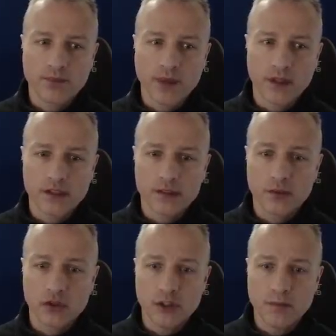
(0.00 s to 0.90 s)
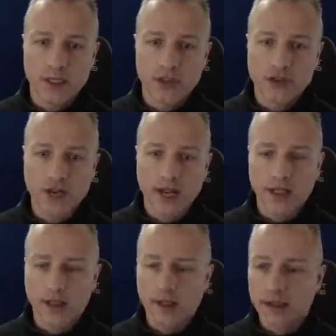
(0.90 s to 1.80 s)
Now, this is supposed to be a
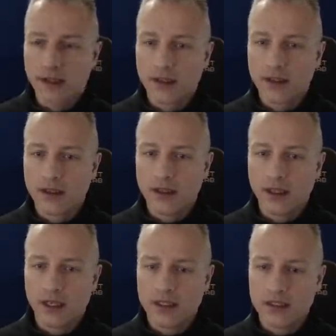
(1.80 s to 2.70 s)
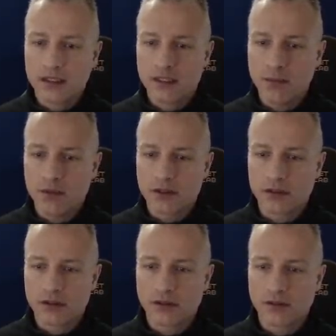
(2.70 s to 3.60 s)
track. Yeah, it just seems
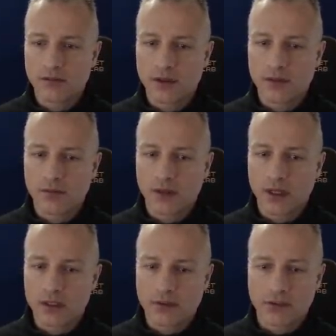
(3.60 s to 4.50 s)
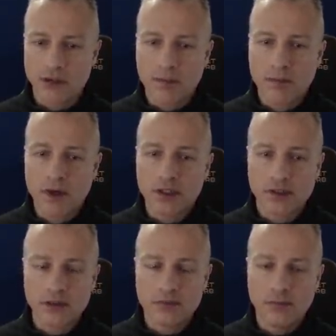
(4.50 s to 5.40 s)
as if it's a mud
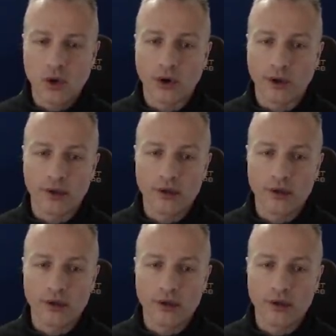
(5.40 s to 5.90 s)
bog.